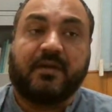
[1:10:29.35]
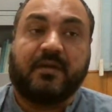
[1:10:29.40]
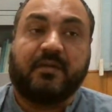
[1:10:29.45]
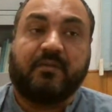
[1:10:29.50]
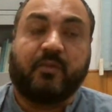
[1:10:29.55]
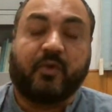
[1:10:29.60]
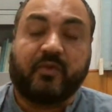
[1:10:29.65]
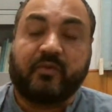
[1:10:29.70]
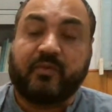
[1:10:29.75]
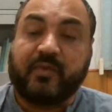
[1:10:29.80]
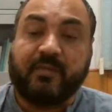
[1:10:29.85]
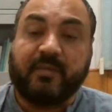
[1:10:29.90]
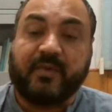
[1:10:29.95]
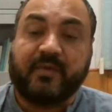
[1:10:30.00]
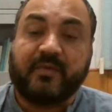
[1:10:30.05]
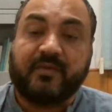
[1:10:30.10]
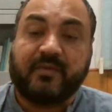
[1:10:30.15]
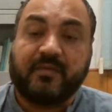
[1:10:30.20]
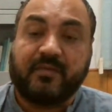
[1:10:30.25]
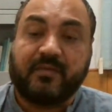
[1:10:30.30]
Most
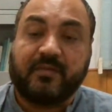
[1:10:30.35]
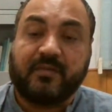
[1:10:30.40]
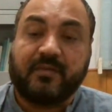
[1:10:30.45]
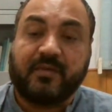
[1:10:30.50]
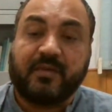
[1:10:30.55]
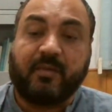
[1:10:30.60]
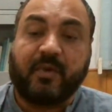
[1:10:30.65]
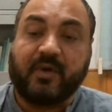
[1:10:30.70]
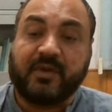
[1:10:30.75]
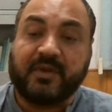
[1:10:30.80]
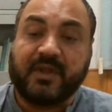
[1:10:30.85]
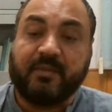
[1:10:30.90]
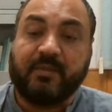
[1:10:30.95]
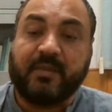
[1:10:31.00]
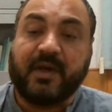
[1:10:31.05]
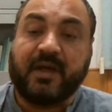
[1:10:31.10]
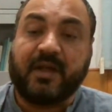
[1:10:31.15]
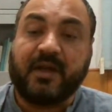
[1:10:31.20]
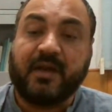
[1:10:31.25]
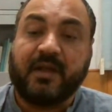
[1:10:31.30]
famous among them
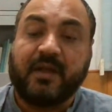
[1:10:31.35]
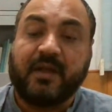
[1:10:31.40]
are